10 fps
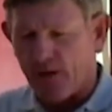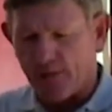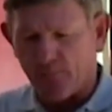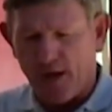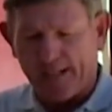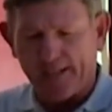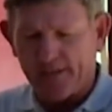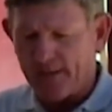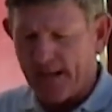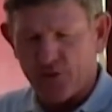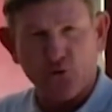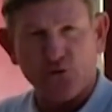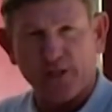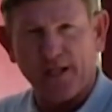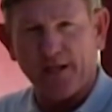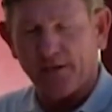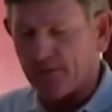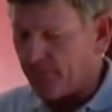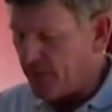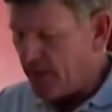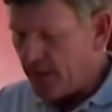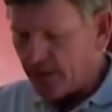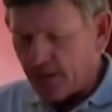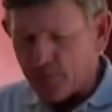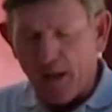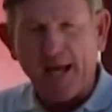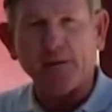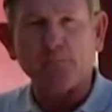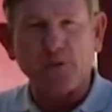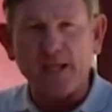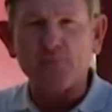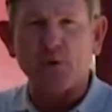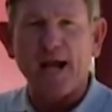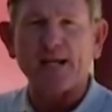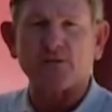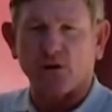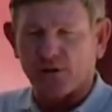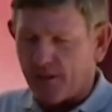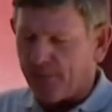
tie rod bracket, as you see here. These brackets are